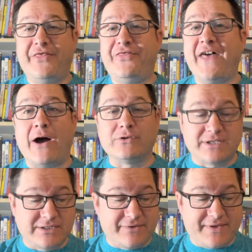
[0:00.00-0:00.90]

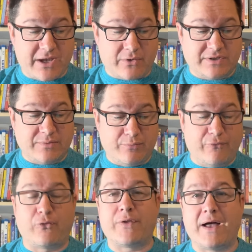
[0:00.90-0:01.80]
thousands of years
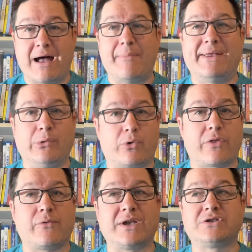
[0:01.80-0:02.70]
before The Hobbit and Lord of
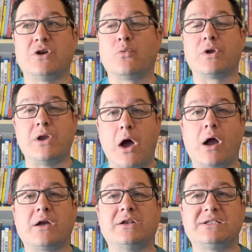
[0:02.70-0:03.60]
the Rings. So we're
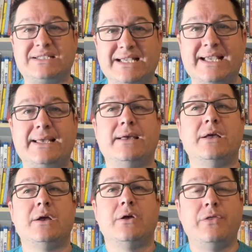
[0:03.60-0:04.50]
not going to see
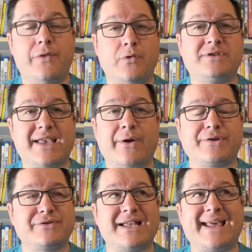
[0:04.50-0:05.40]
those
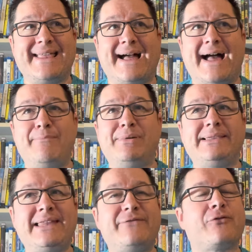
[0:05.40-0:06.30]
characters. And I, I
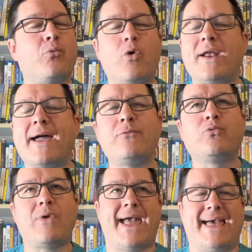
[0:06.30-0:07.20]
believe from what I
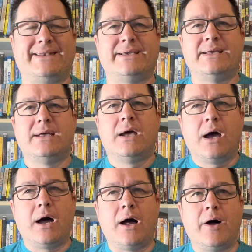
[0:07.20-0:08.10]
read,
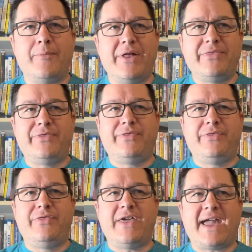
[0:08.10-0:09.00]
um,
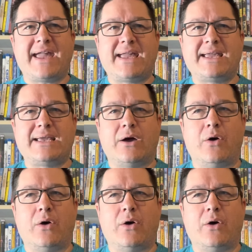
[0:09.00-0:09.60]
they